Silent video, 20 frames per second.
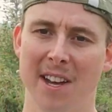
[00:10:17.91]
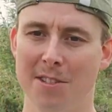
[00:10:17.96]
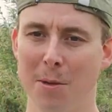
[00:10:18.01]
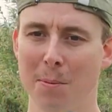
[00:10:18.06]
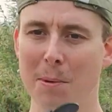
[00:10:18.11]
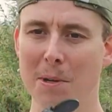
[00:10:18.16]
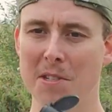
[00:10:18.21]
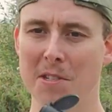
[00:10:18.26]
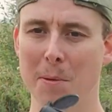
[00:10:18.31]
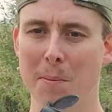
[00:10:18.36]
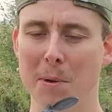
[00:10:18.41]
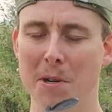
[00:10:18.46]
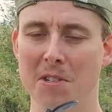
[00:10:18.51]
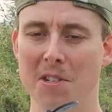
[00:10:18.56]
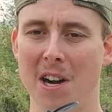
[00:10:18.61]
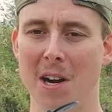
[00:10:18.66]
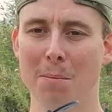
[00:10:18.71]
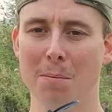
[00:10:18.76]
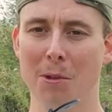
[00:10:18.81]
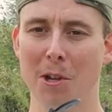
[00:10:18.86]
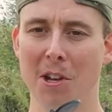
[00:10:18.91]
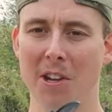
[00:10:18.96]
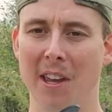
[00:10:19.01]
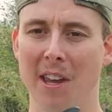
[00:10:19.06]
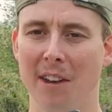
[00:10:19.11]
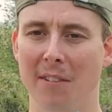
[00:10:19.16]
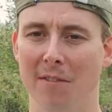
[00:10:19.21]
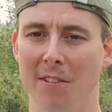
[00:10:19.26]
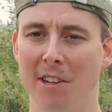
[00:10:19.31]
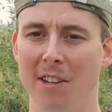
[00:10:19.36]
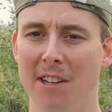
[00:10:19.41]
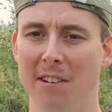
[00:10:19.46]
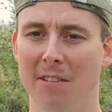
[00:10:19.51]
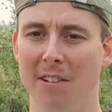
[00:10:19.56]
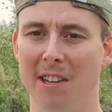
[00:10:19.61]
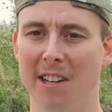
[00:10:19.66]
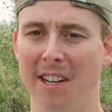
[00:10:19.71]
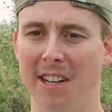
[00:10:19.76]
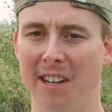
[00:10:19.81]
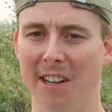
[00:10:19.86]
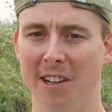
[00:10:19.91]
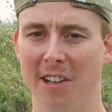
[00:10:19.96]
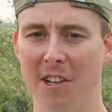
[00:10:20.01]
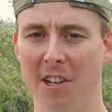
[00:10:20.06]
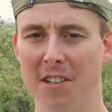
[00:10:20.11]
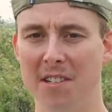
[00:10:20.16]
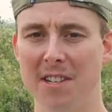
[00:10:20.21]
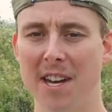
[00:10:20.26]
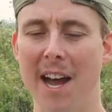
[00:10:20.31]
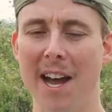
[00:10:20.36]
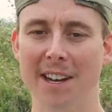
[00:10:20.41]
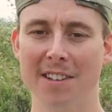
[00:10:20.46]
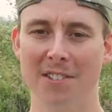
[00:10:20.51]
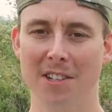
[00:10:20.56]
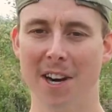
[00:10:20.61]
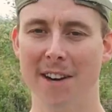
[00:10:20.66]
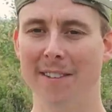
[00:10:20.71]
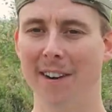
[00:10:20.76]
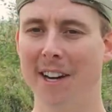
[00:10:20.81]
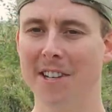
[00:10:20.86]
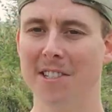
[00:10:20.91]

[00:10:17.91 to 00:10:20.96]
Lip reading: super sharp looking, really good tack driver.